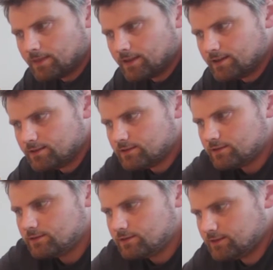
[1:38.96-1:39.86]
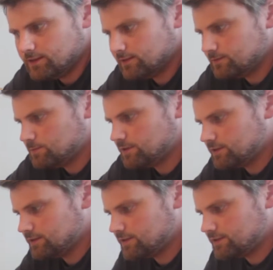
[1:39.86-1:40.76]
And deal
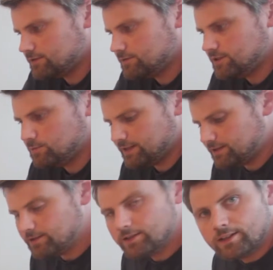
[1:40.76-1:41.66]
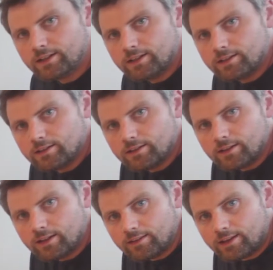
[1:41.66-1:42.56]
1 card to each player.
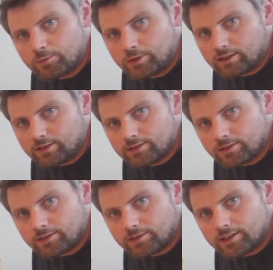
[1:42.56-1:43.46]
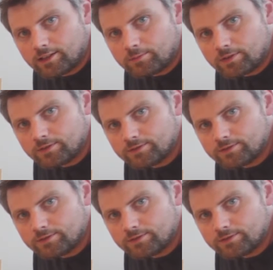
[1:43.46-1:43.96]
And then we can start the game.